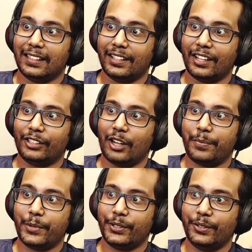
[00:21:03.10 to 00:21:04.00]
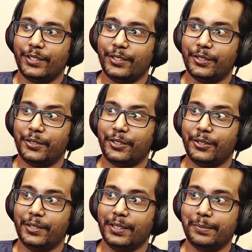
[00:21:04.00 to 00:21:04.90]
Another opportunity to
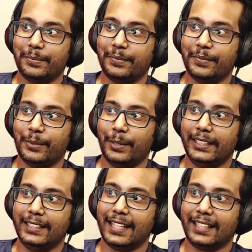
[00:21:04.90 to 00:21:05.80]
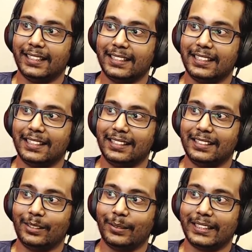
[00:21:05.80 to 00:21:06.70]
shoot him. Will he take it? Is
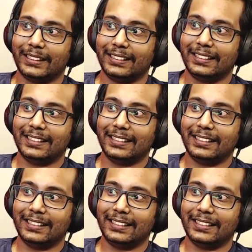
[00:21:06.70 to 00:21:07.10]
the question.